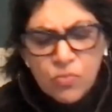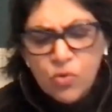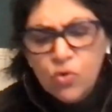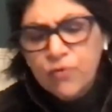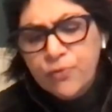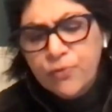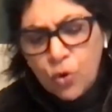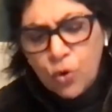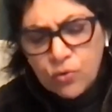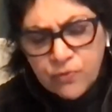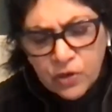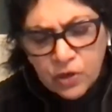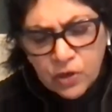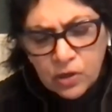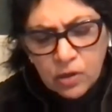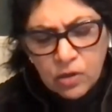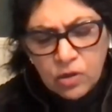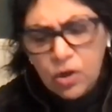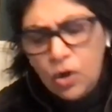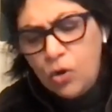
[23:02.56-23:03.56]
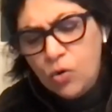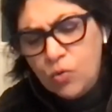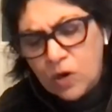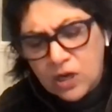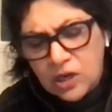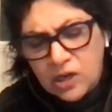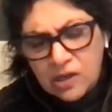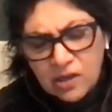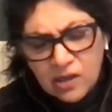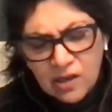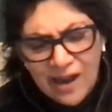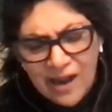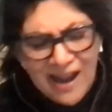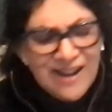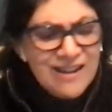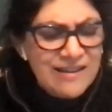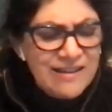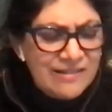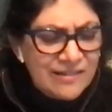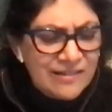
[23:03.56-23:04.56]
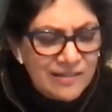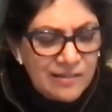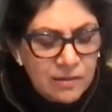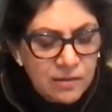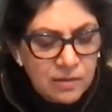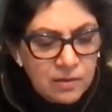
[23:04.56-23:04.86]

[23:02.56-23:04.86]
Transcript: move over, lower, higher.